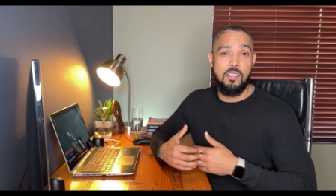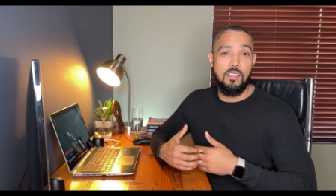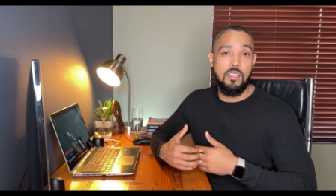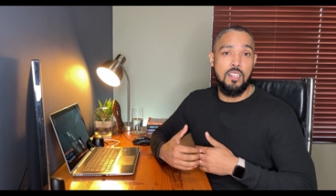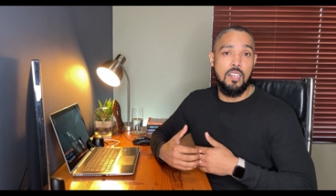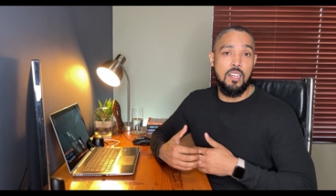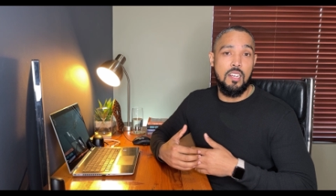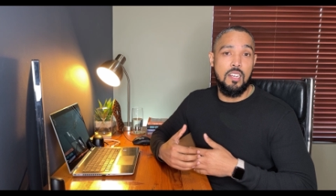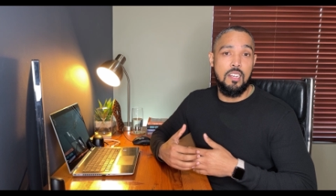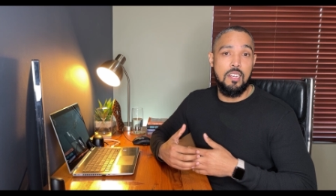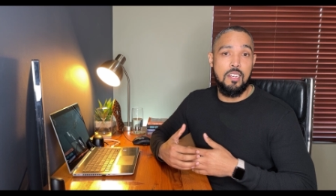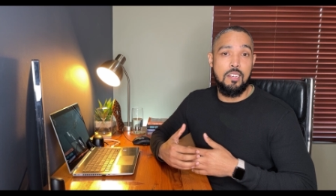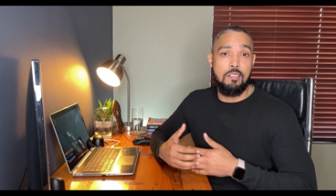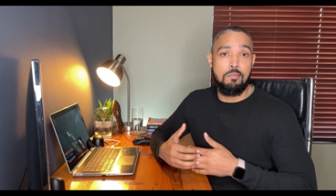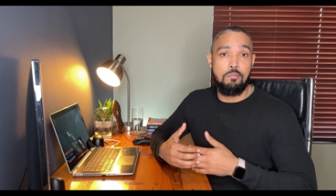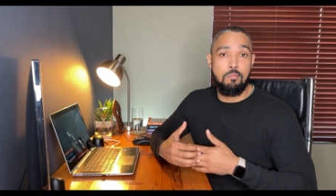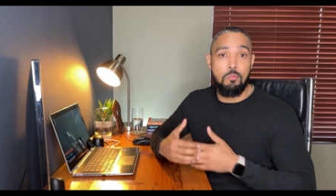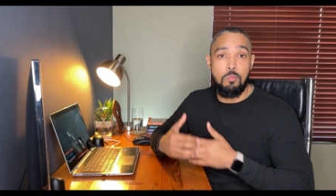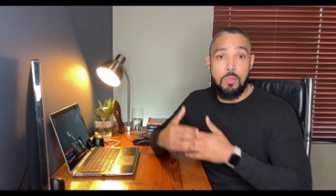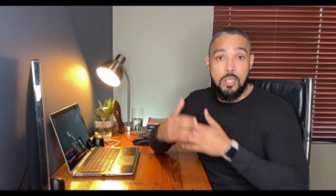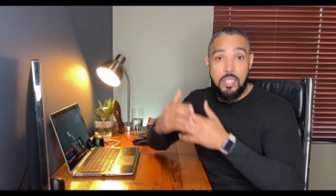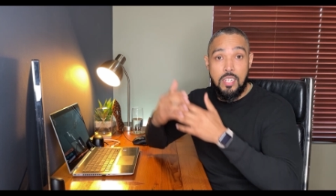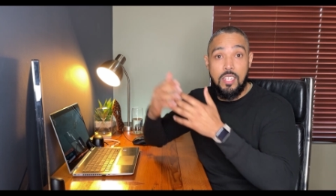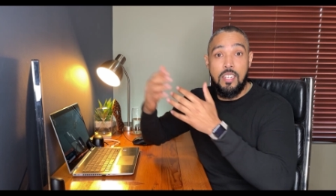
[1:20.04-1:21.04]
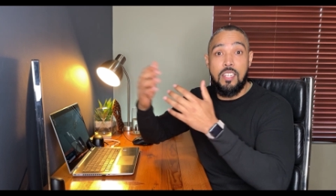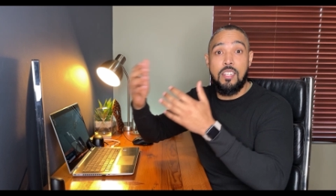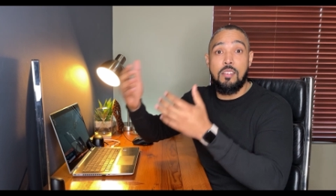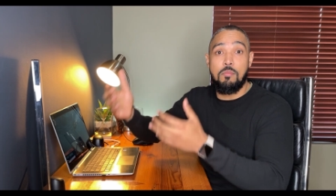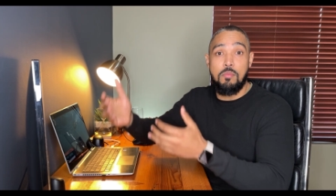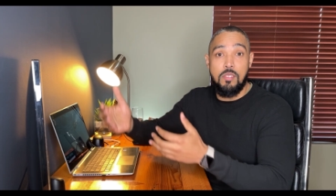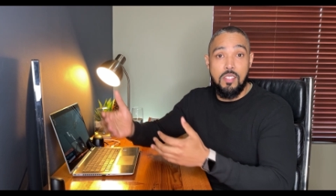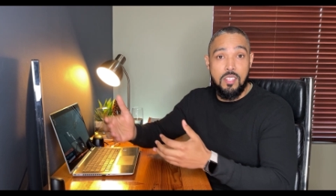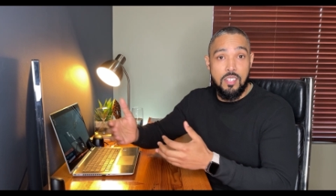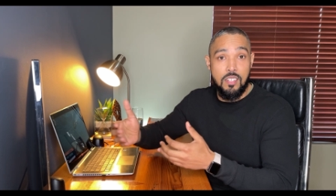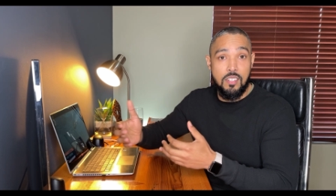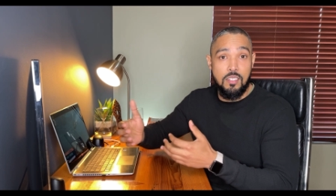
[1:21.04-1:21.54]
uh,
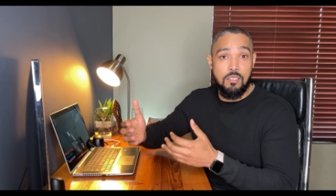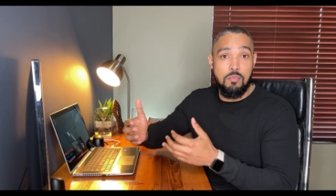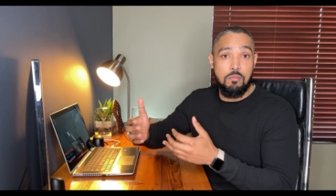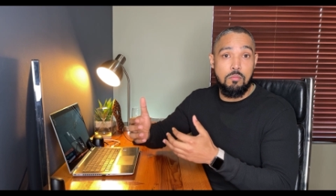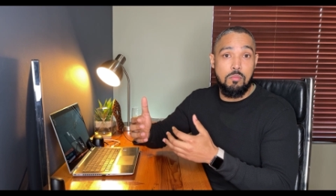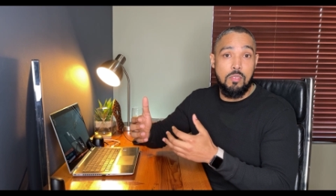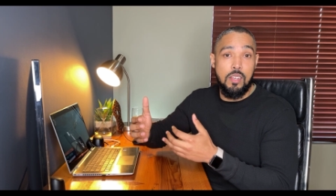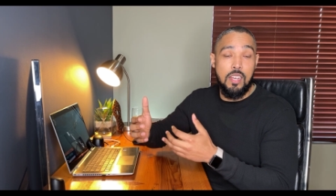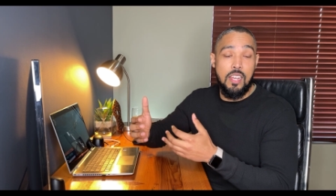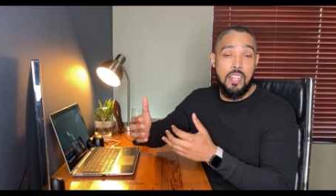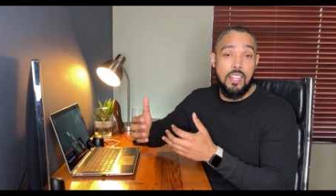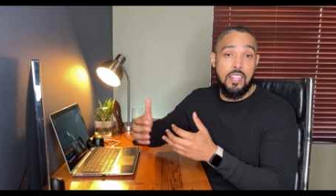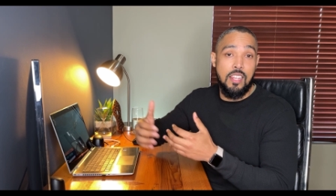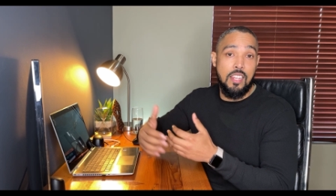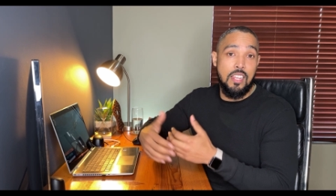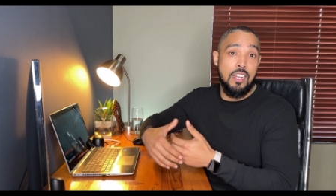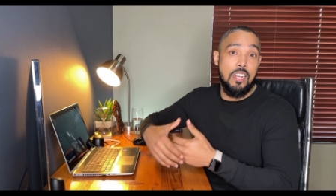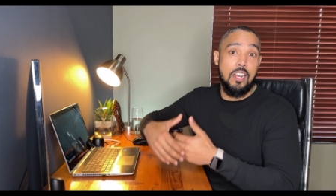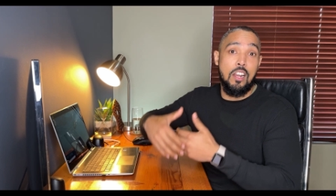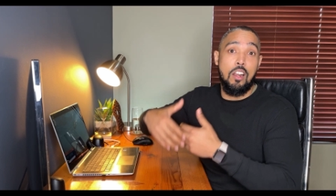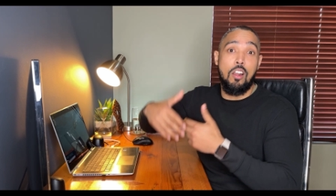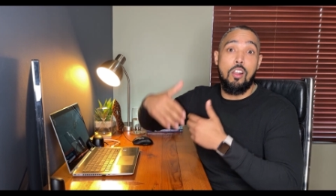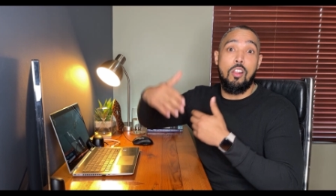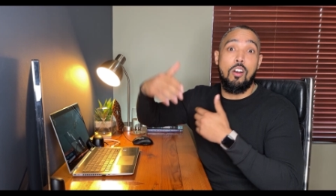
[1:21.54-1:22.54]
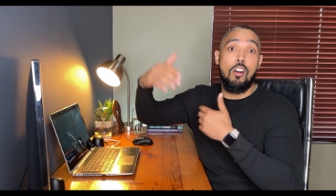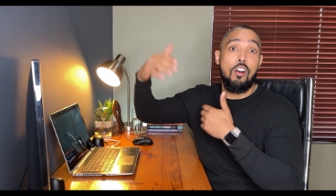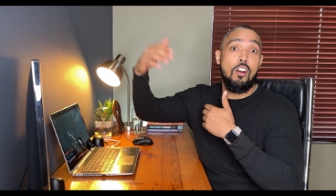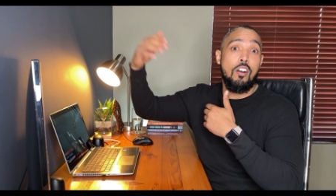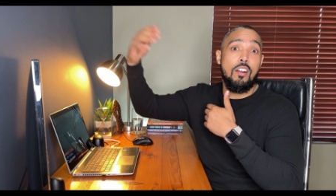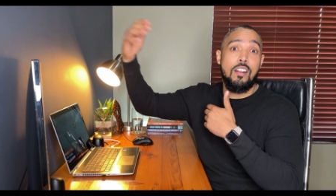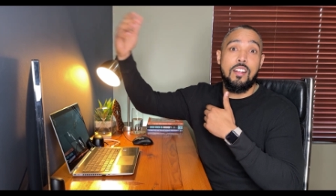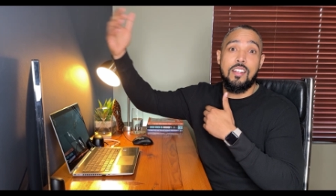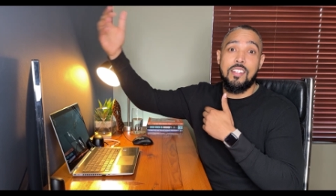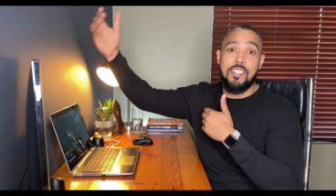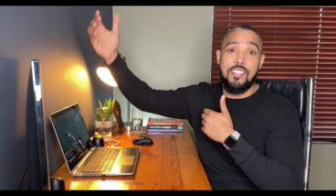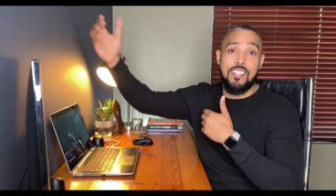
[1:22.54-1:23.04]
medium-term, and then
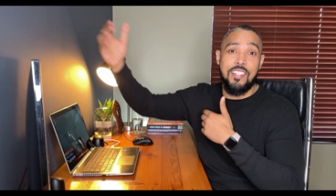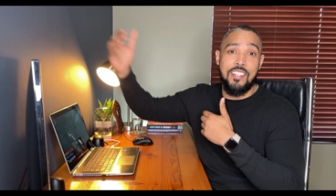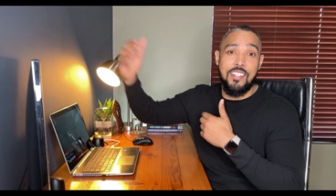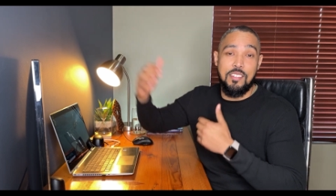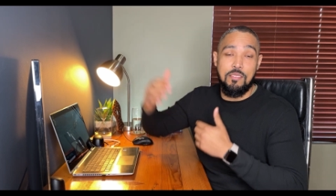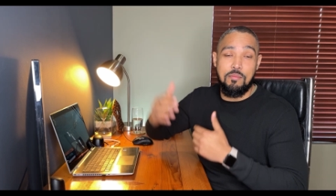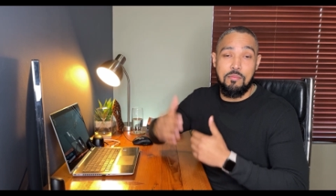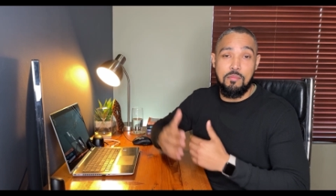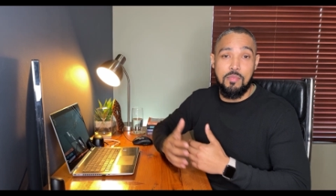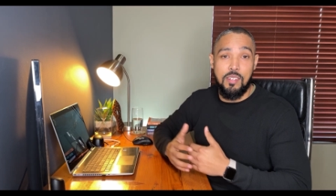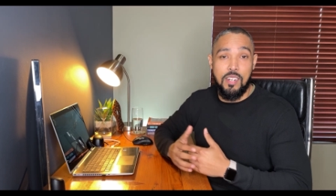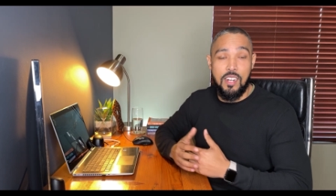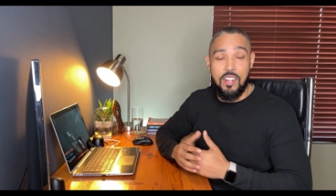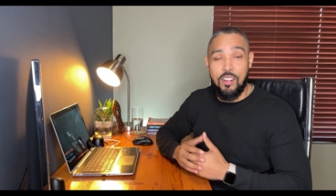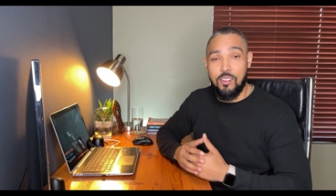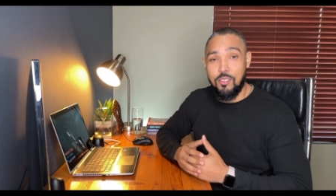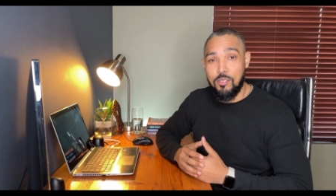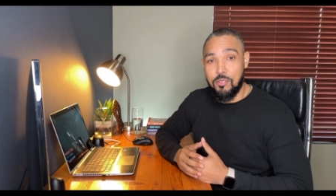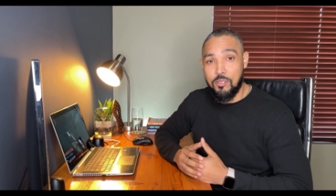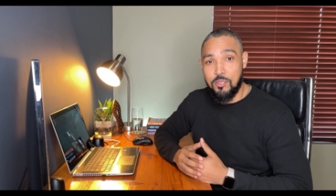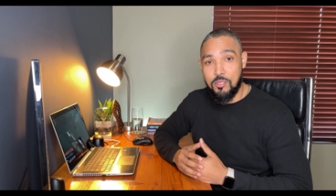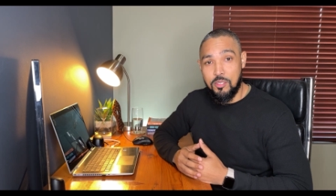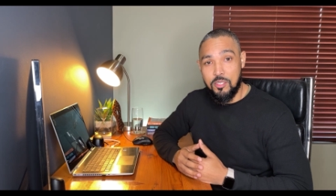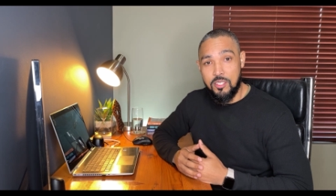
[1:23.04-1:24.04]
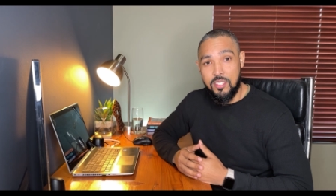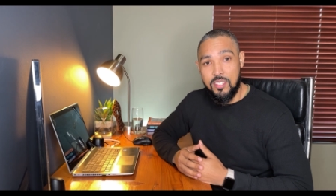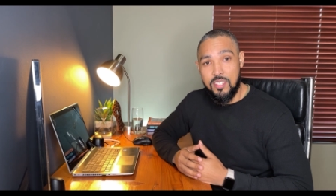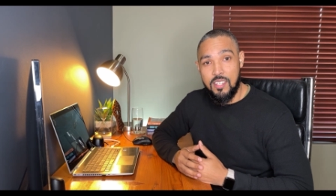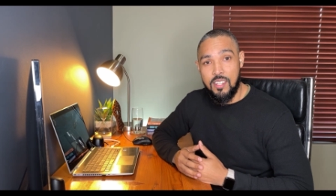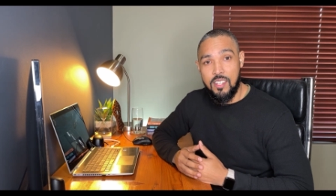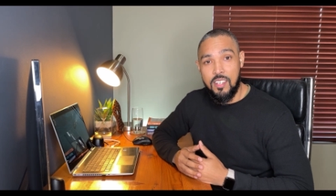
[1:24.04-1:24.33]
longer-term goals?